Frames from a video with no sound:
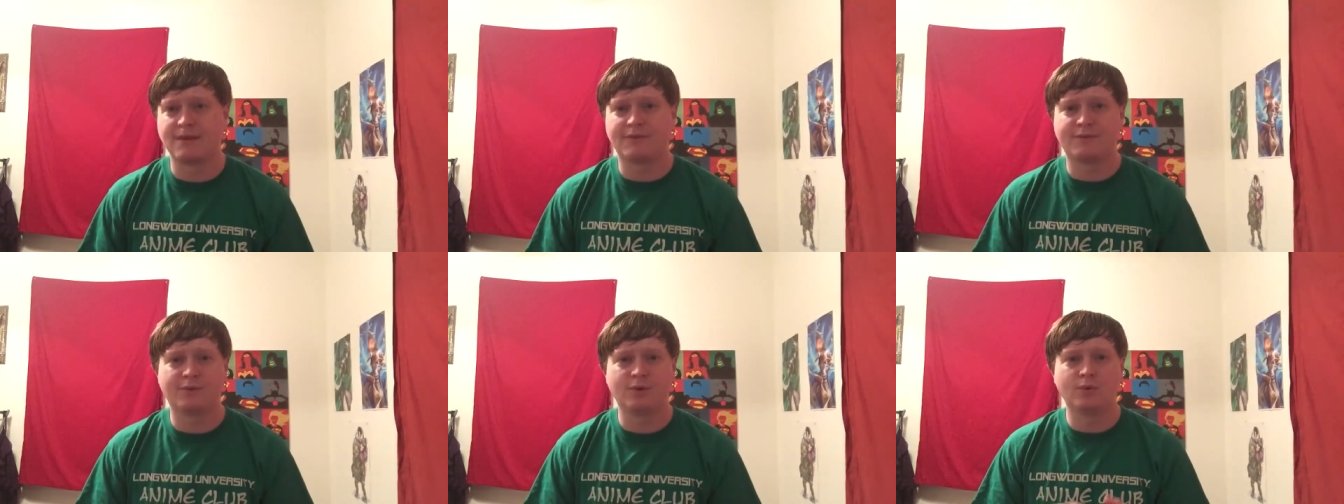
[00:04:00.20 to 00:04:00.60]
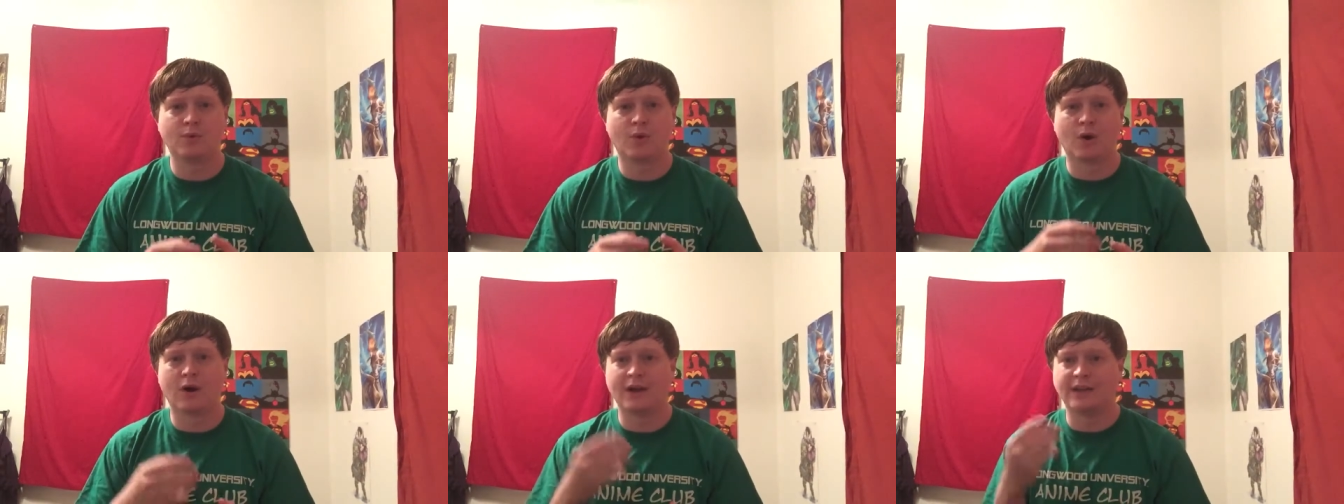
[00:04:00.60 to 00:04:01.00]
if
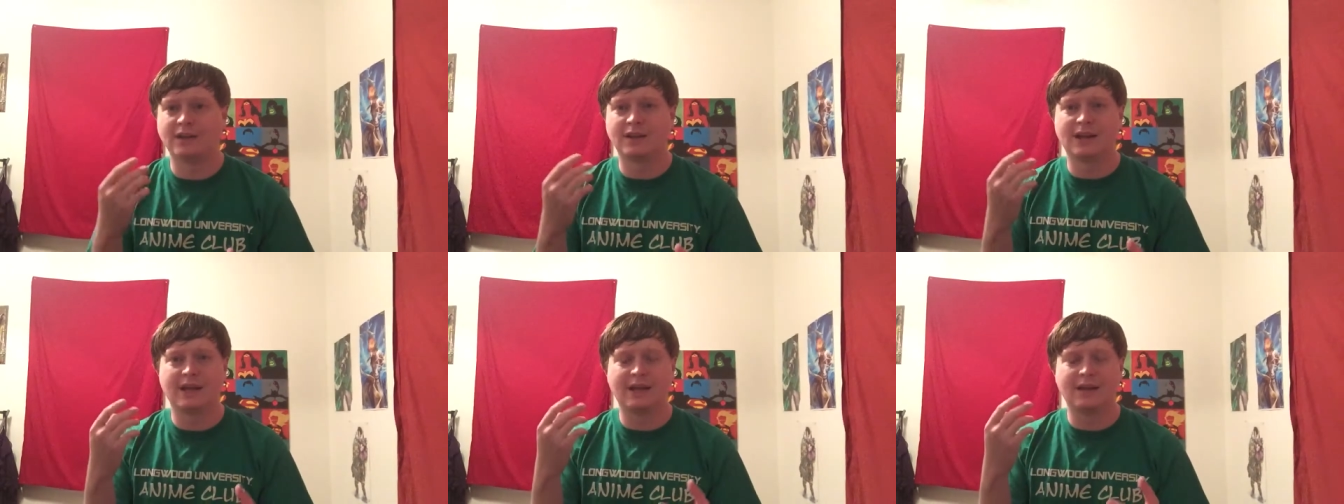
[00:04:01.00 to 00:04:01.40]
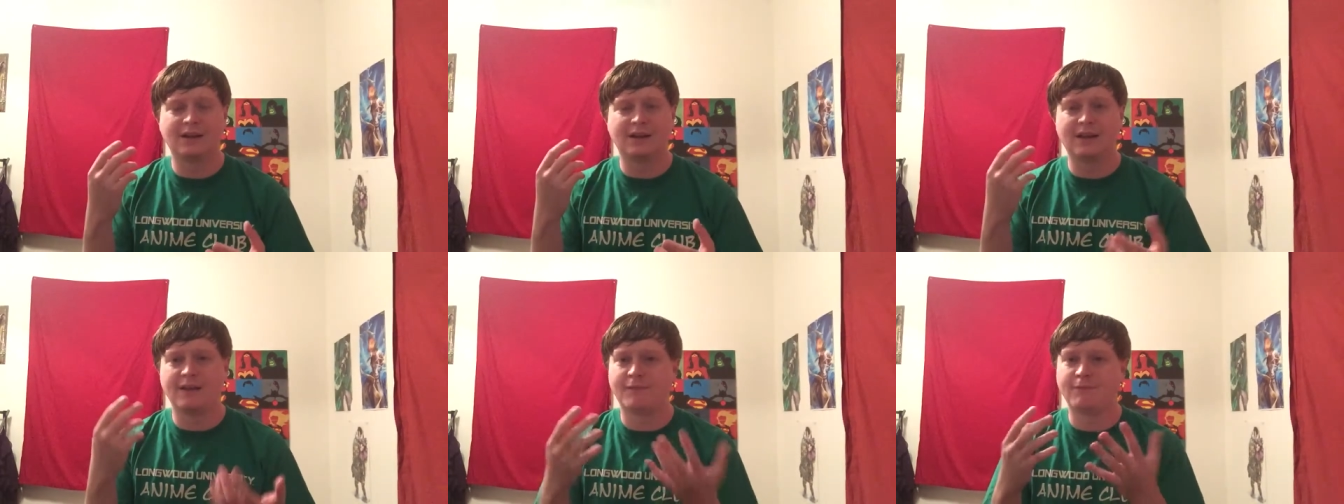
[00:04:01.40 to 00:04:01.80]
you are in,
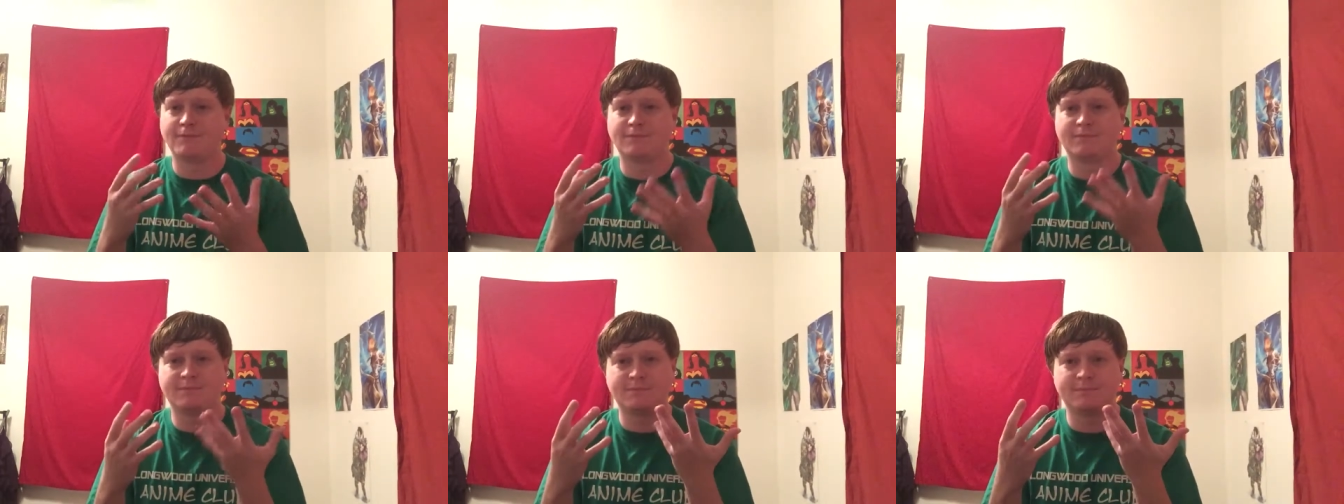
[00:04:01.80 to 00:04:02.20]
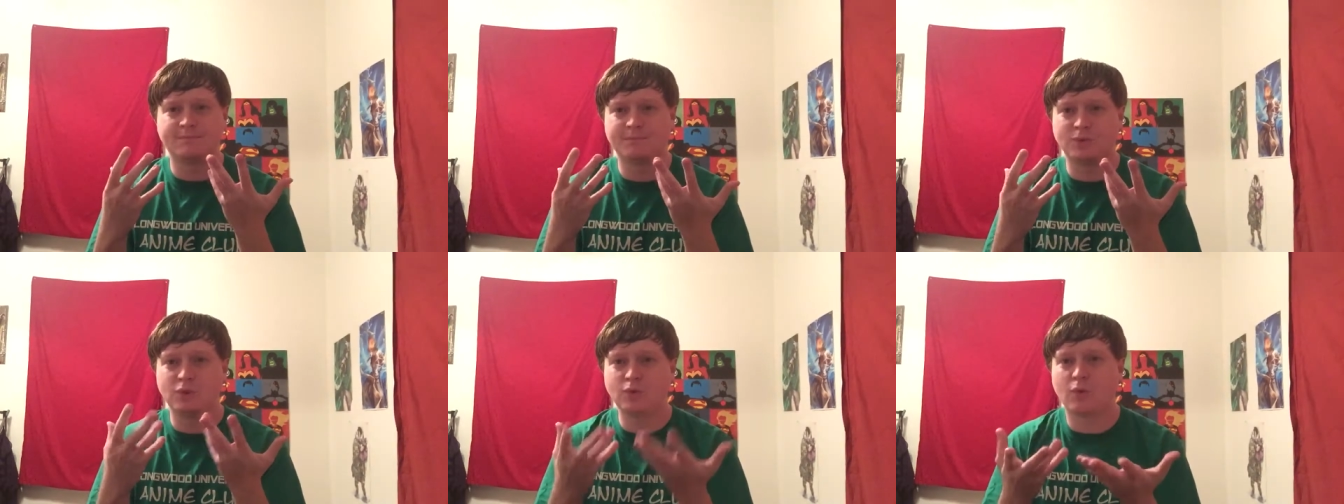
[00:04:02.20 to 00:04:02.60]
if
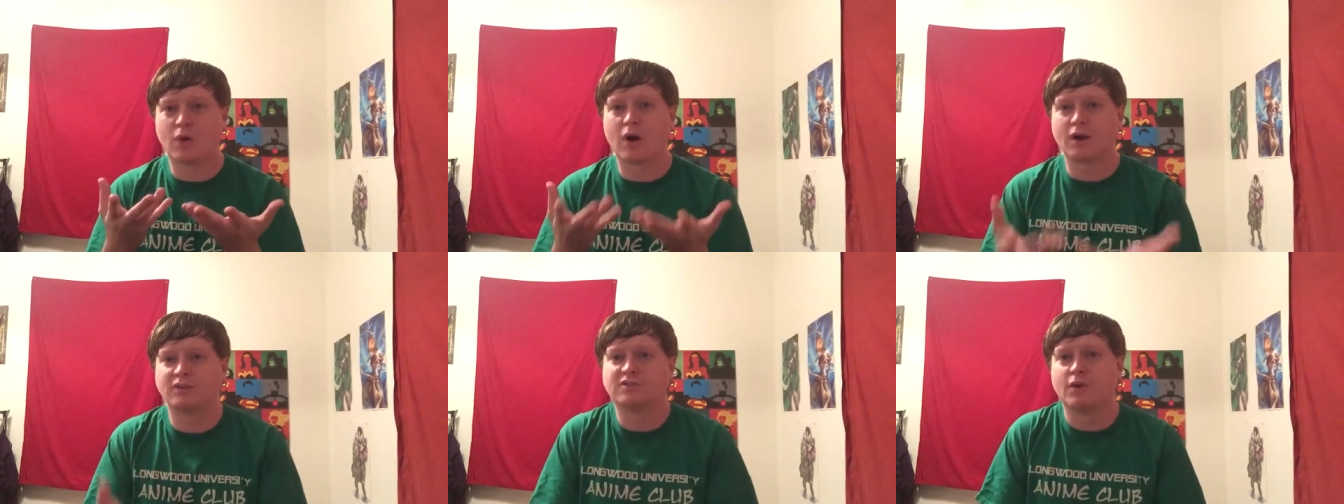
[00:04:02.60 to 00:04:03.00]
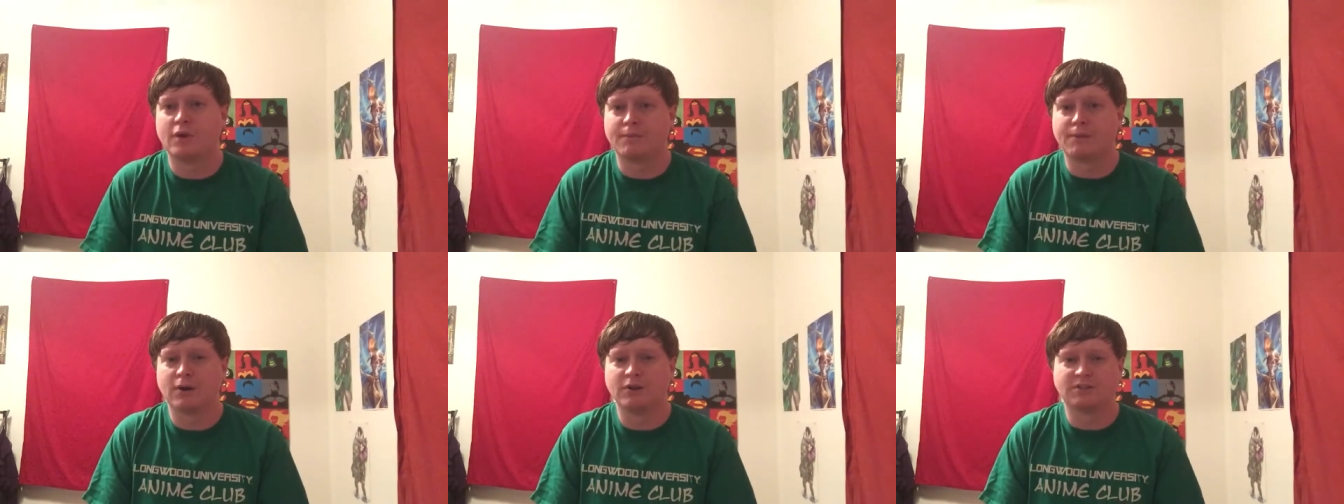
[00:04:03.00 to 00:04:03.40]
you are a
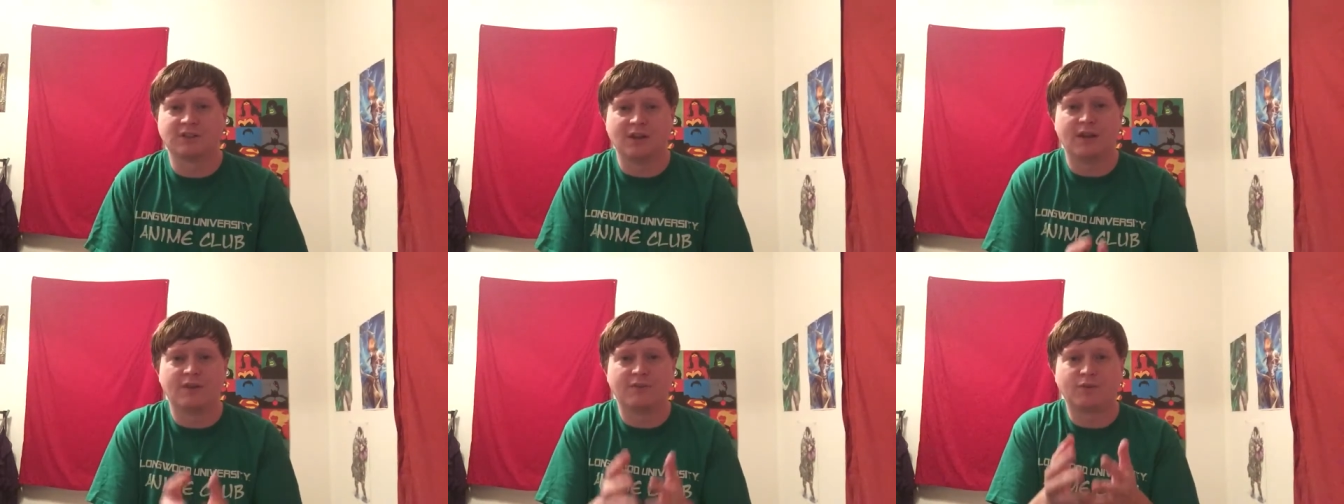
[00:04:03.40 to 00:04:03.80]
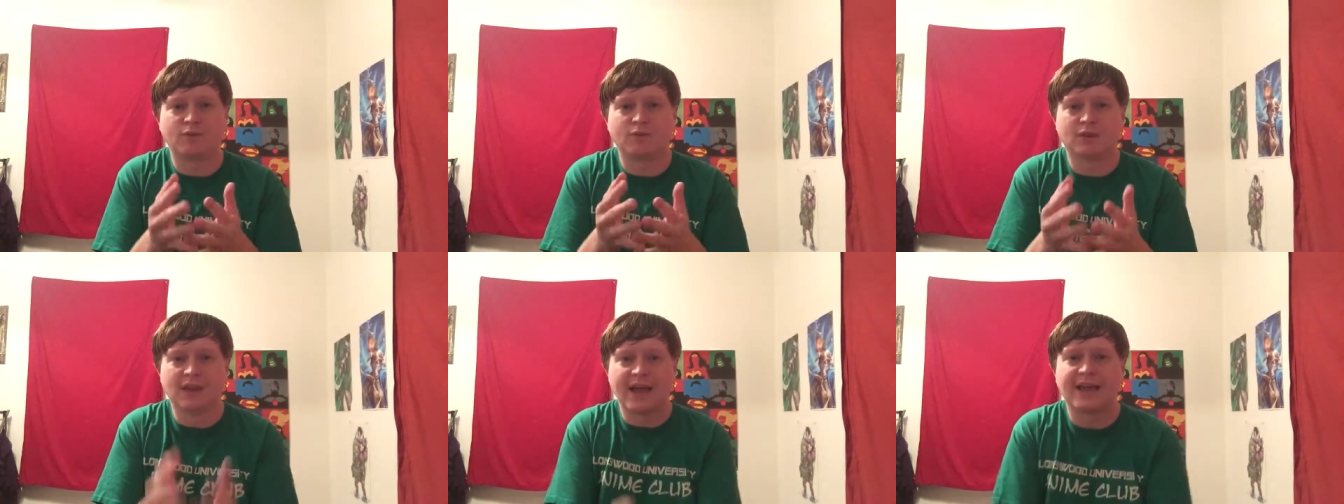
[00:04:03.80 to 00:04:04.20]
Sony person and if
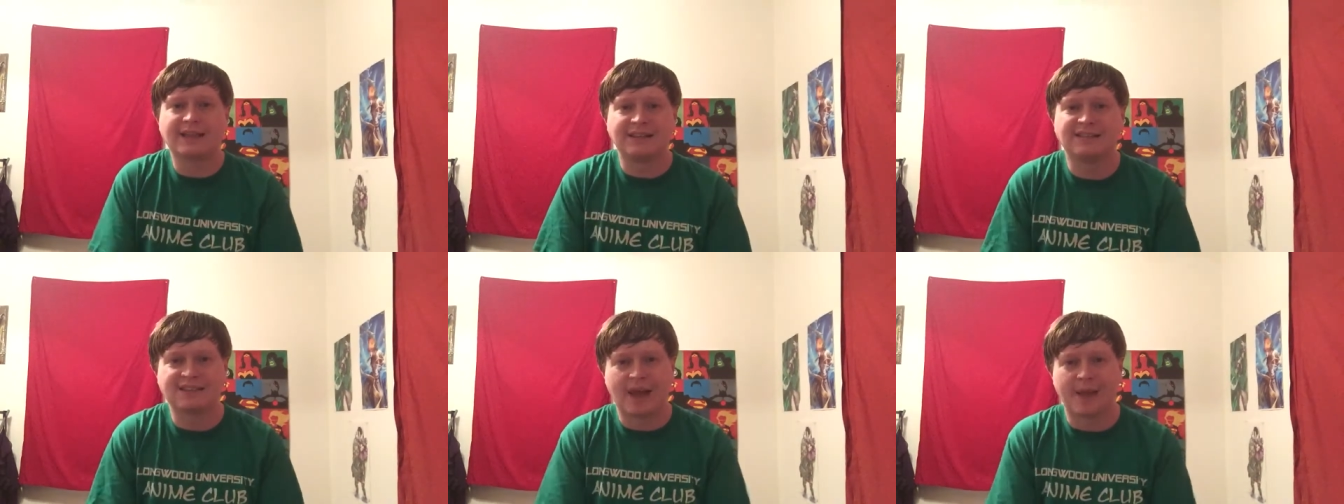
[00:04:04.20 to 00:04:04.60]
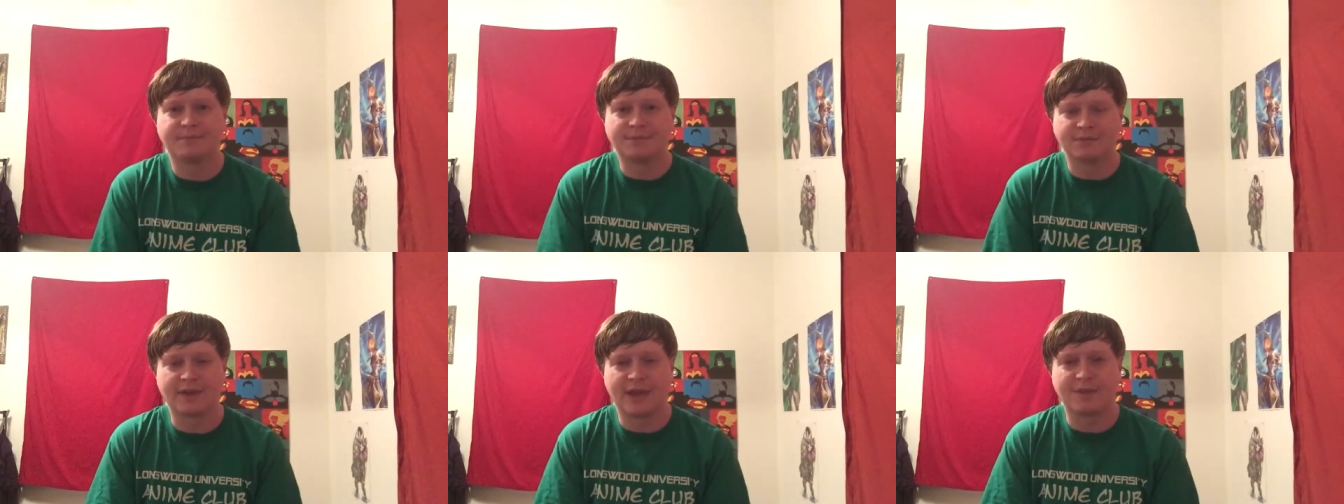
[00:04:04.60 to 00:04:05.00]
you like these
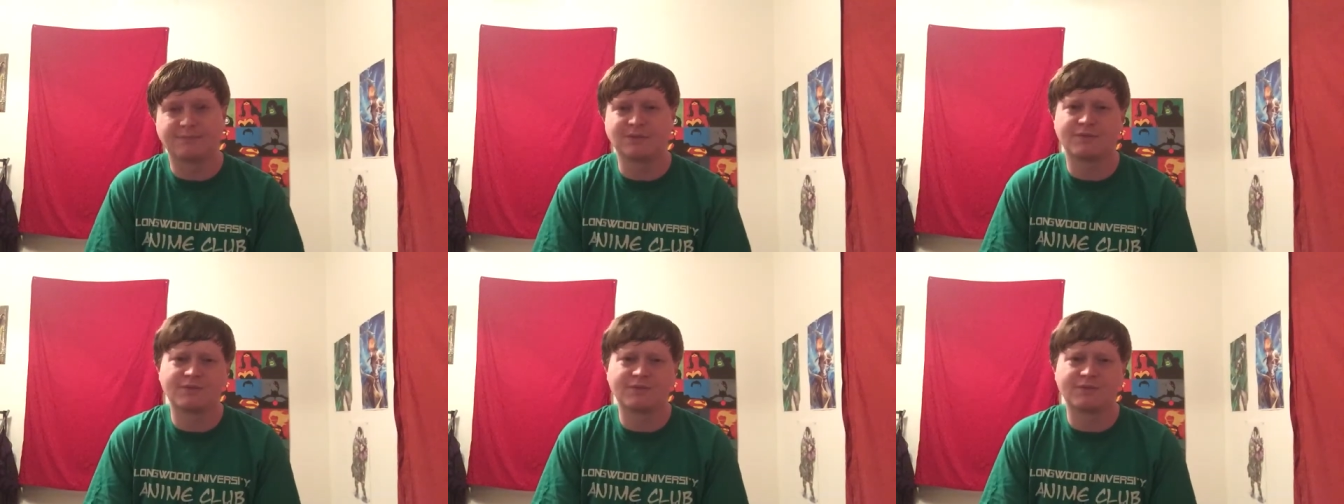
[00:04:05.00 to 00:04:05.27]
types of games.